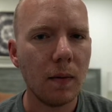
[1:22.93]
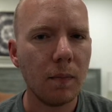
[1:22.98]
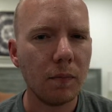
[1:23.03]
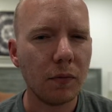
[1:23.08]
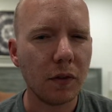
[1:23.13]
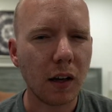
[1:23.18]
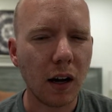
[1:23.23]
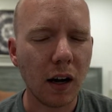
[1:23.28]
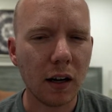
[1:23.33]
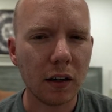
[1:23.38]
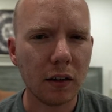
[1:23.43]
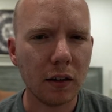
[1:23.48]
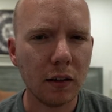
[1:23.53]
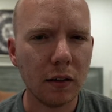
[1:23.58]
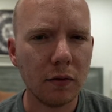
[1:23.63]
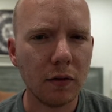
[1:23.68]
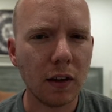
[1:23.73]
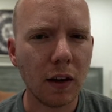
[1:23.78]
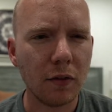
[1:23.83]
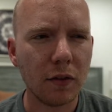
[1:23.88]

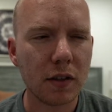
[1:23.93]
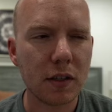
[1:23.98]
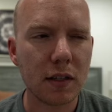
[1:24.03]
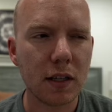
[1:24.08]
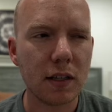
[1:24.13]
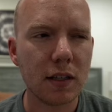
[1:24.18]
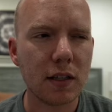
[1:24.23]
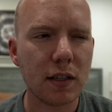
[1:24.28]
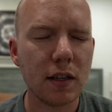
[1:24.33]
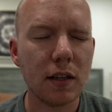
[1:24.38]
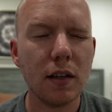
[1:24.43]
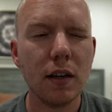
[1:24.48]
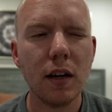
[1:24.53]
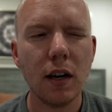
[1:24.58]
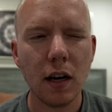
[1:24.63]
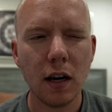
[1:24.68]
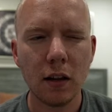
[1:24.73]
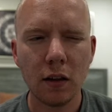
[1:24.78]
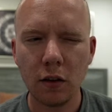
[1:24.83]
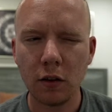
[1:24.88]
cognitive deficits,
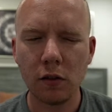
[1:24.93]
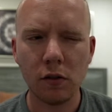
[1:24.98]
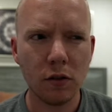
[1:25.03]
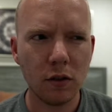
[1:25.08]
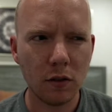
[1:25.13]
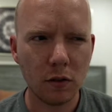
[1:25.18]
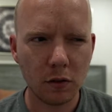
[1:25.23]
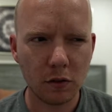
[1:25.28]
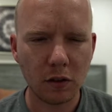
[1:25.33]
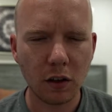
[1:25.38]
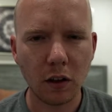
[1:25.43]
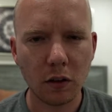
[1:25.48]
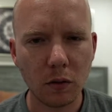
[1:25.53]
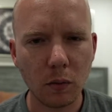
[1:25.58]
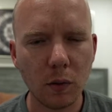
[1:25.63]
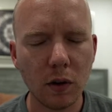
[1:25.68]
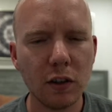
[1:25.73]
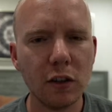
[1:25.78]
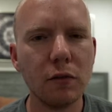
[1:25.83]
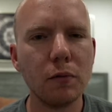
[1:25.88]
and then there's other
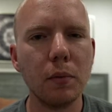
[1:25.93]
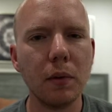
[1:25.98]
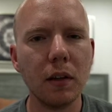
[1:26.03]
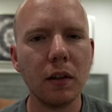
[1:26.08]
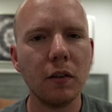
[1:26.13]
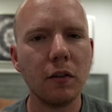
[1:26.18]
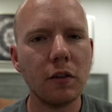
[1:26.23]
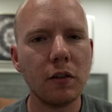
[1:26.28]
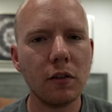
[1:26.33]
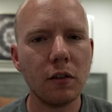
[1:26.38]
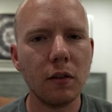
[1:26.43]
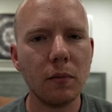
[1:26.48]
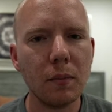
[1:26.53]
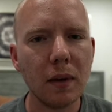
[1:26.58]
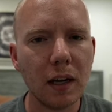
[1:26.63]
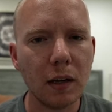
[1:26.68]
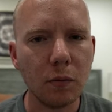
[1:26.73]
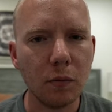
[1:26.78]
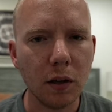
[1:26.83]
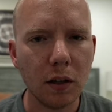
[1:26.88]
ones, but those are the
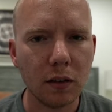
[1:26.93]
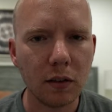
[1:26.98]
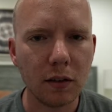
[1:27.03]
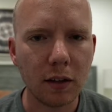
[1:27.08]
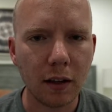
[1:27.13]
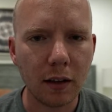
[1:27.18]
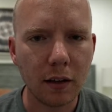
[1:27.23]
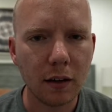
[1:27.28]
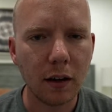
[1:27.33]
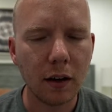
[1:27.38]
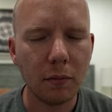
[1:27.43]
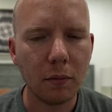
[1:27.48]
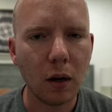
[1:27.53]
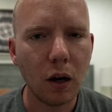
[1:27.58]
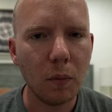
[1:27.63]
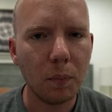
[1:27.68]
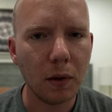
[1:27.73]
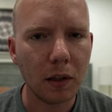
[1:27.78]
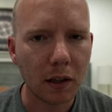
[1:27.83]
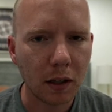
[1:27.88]
main ones that I'm
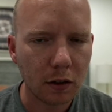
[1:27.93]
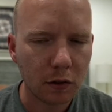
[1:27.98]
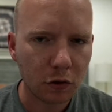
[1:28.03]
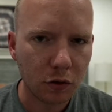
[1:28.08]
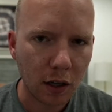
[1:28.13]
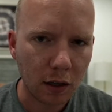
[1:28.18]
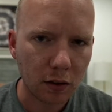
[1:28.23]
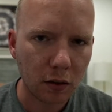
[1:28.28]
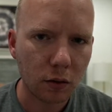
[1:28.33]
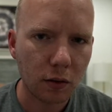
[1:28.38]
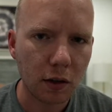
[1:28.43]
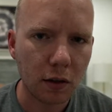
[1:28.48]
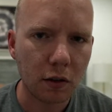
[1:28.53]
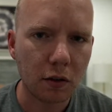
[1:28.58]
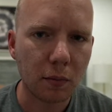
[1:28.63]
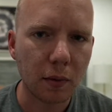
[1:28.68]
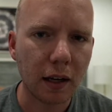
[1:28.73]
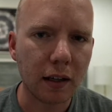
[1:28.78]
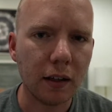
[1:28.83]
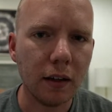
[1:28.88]
hoping that transcranial
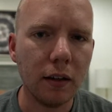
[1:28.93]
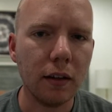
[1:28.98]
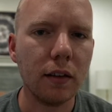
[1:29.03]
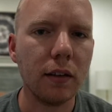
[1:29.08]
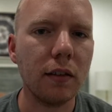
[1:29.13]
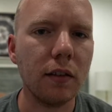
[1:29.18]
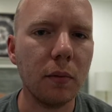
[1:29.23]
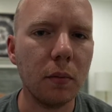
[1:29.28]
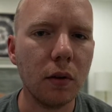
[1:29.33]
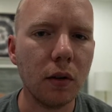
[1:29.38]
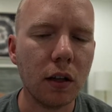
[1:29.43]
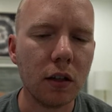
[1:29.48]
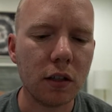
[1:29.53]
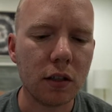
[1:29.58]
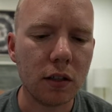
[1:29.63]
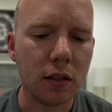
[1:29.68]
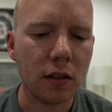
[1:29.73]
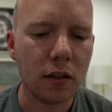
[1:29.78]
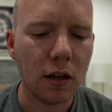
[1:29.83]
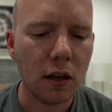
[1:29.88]
magnetic
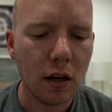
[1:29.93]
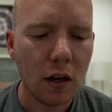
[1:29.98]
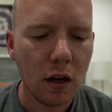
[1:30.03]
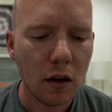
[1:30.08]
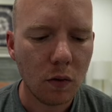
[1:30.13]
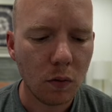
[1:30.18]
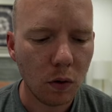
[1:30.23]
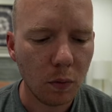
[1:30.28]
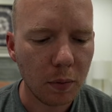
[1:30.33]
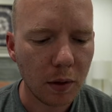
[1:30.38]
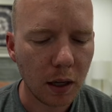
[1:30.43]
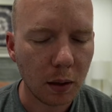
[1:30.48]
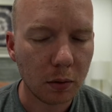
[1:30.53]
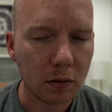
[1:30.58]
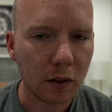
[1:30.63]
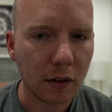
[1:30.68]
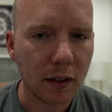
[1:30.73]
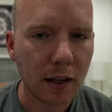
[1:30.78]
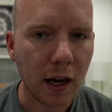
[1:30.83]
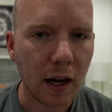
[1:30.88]
stimulation will be able
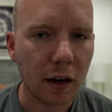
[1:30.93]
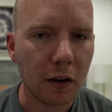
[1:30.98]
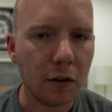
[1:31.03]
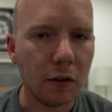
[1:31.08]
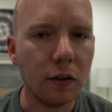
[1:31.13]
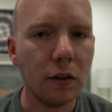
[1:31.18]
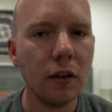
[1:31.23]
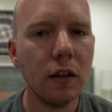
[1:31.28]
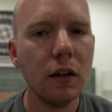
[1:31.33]
to tackle.